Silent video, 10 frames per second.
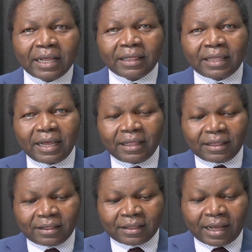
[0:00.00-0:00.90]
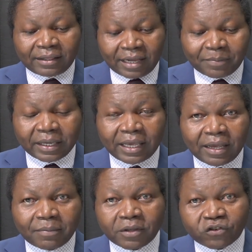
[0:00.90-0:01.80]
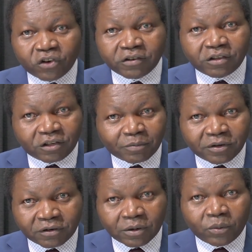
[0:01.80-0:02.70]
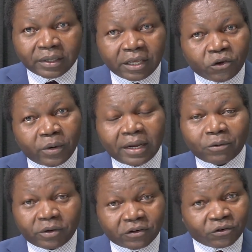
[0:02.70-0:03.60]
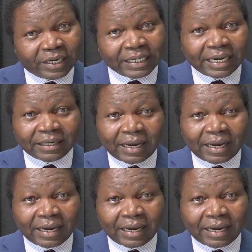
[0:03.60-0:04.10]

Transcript: Then that became the trusteeship system when the UN was created.